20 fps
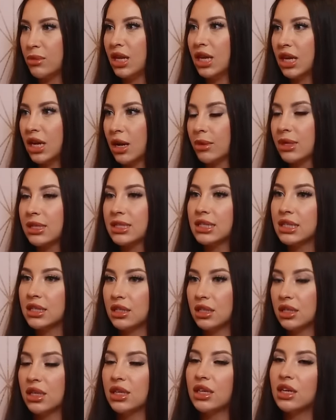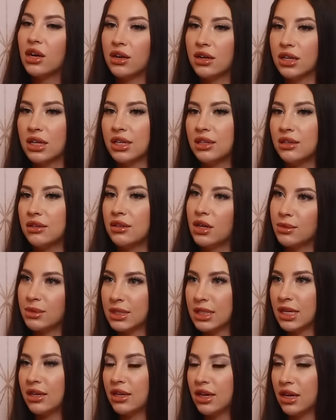meeting up because he uh, he comes
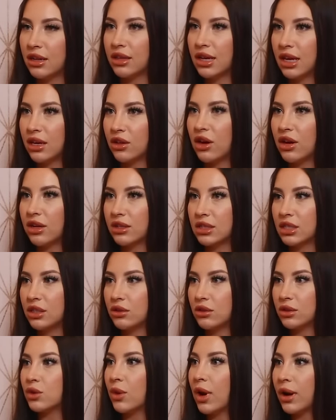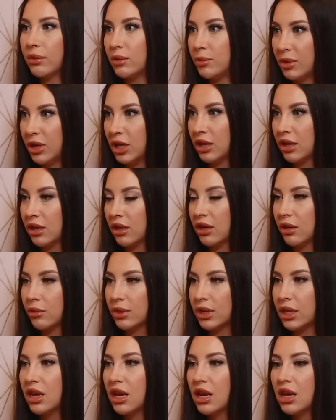to LA a lot too, so I would be here.
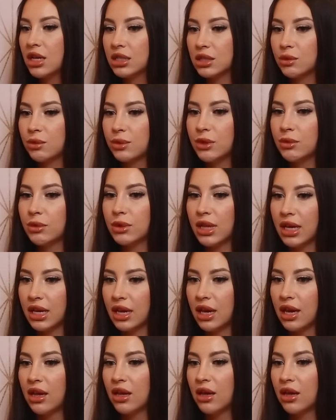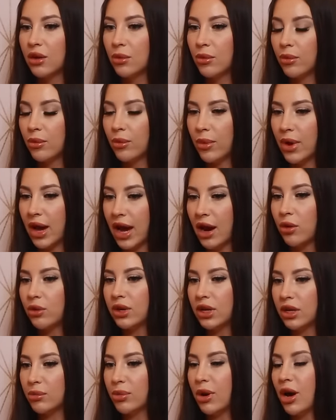We'd so we were like
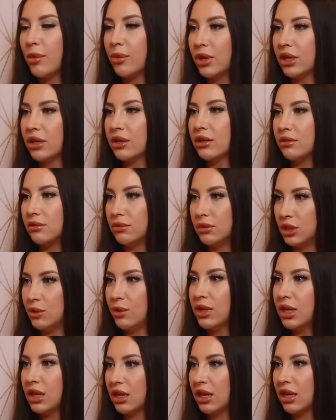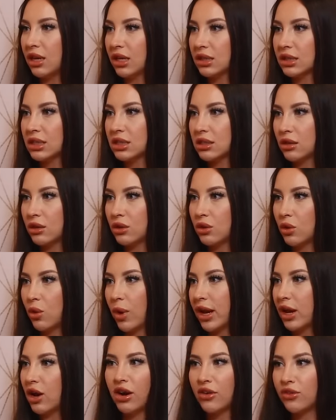out in public doing things
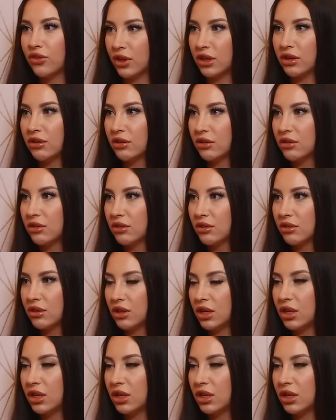quite often, mm-hmm.